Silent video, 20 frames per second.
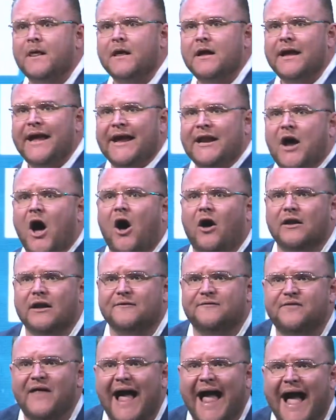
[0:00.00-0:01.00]
in all
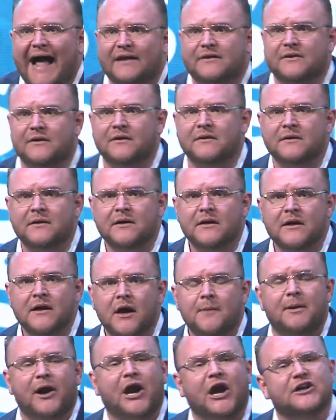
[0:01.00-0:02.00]
of that
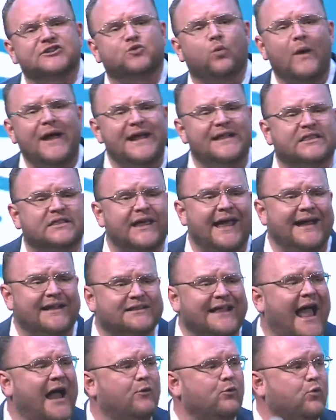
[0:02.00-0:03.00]
because we think
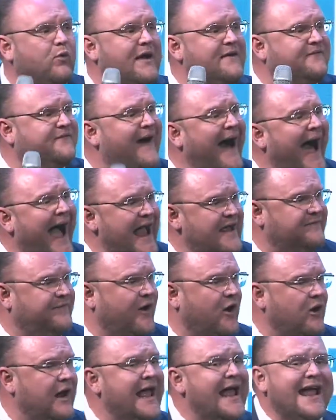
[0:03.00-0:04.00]
that
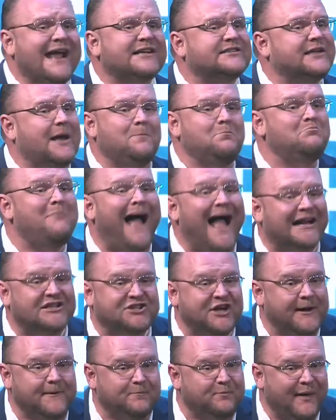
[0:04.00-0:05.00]
revival is a
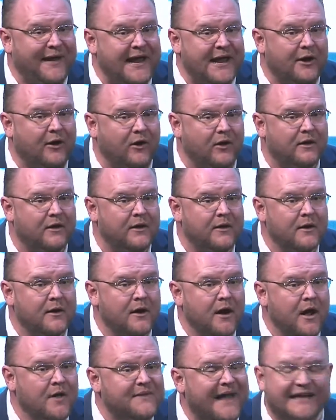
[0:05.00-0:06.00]
magic pill
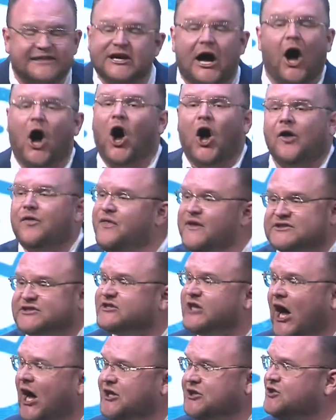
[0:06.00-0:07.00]
that's all of a
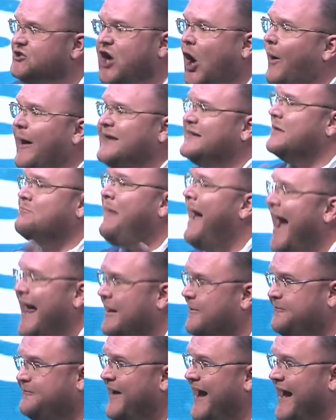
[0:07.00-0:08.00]
sudden going to
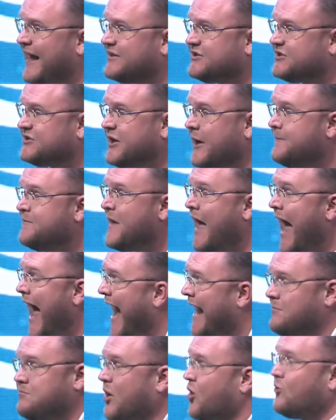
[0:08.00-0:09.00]
manifest
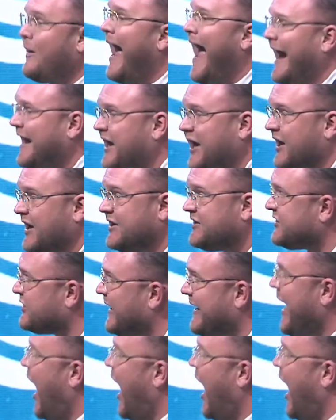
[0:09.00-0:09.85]
and miraculously